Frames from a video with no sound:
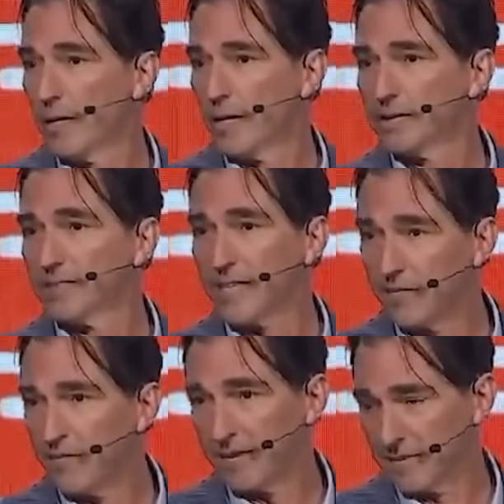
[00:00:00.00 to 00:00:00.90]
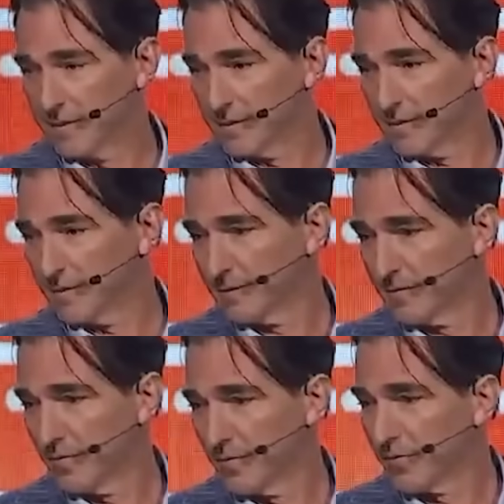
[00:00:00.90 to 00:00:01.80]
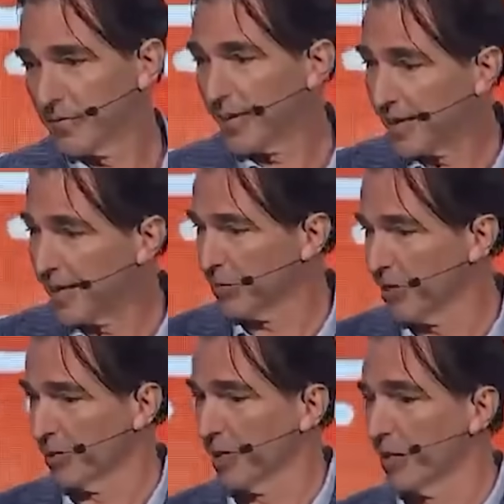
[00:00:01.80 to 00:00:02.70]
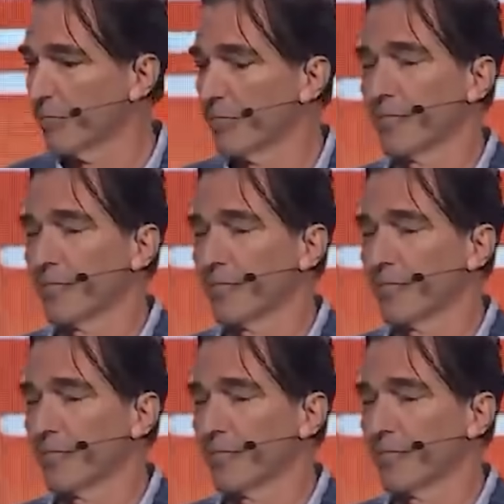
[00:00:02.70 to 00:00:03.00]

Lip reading: and steadfastness, they kept coming up.